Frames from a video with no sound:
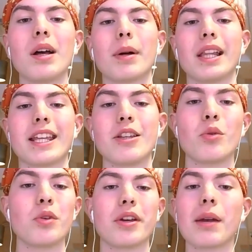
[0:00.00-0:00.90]
But like,
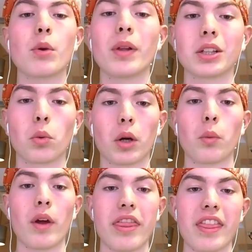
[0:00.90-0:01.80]
you got to be willing to work
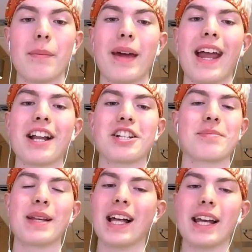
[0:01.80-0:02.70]
with them and not
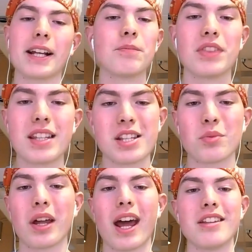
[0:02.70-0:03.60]
just be like, this is
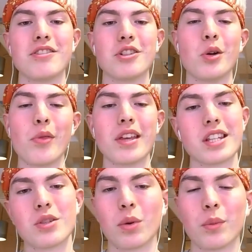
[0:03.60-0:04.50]
what I do, this
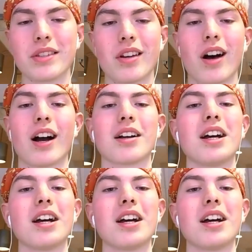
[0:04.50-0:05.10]
is when we talk,